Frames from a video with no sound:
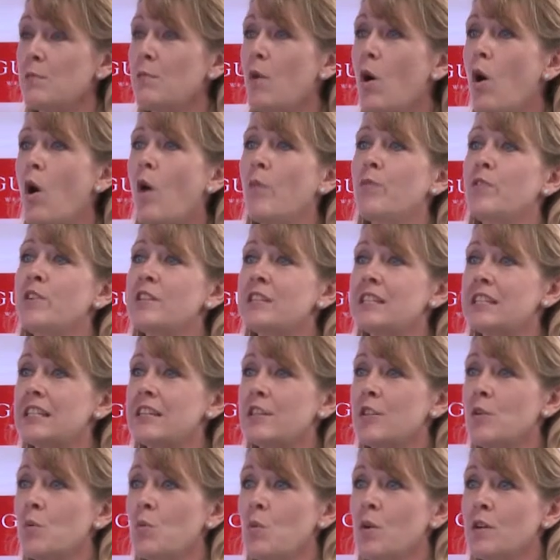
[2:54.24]
them.
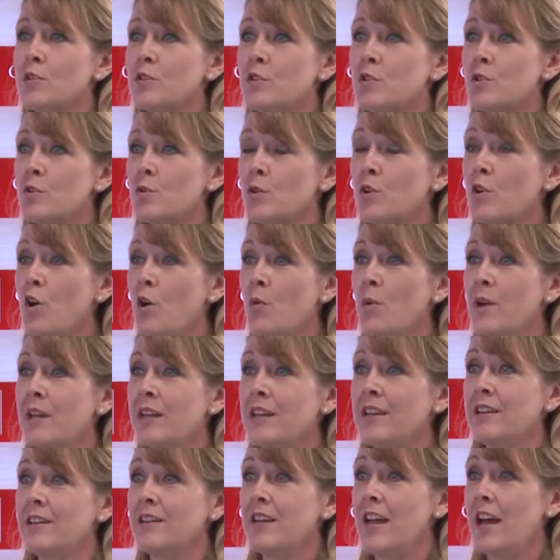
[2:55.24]
Obviously, the ones who are
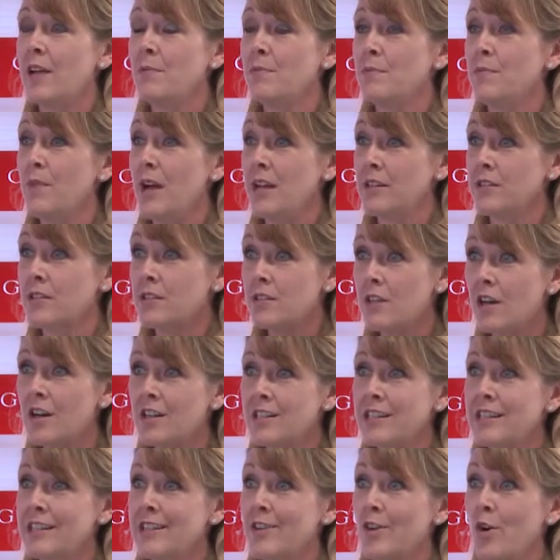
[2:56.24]
going in and
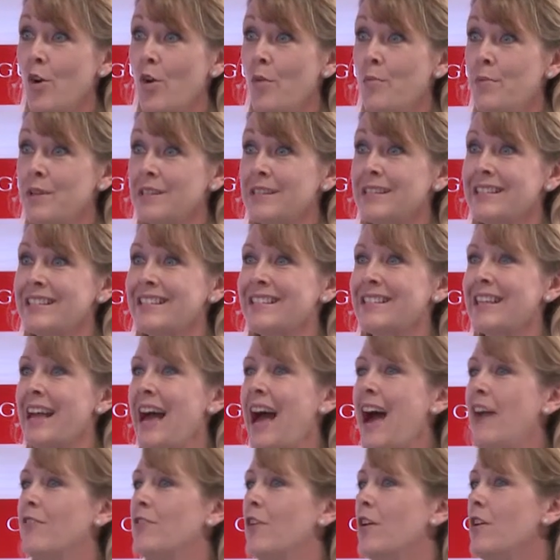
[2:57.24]
starting their own businesses
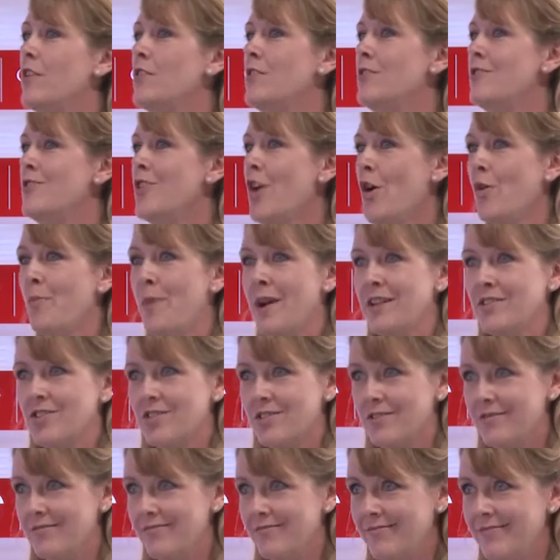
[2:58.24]
have no
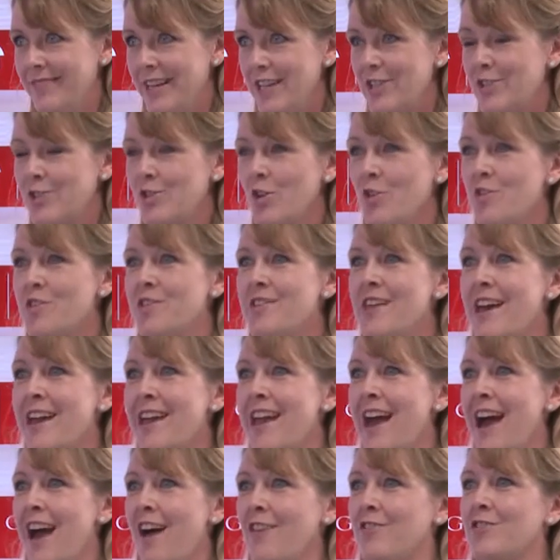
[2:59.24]
pension. So
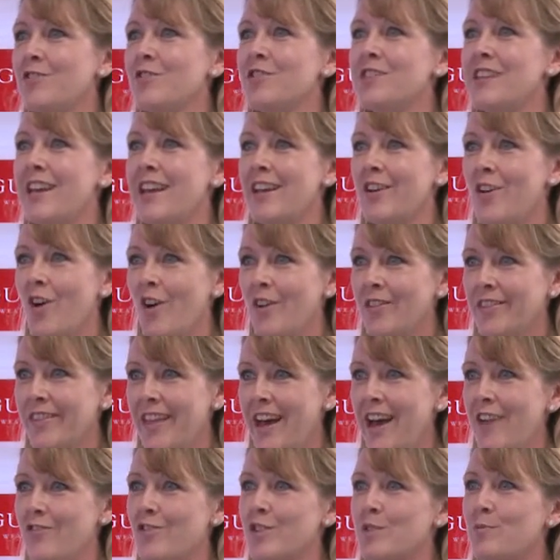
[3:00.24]
they have to take on
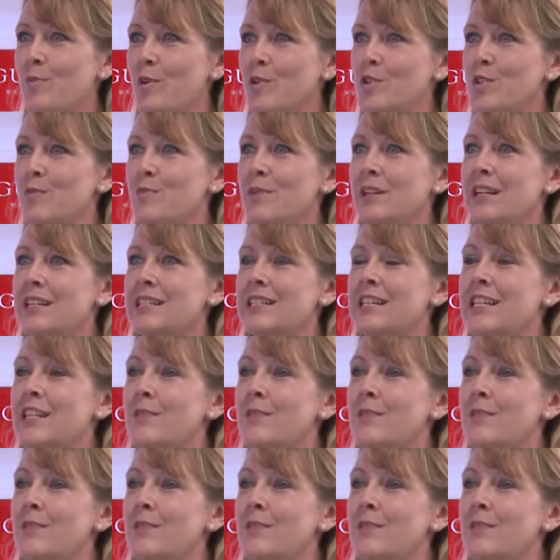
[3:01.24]
that responsibility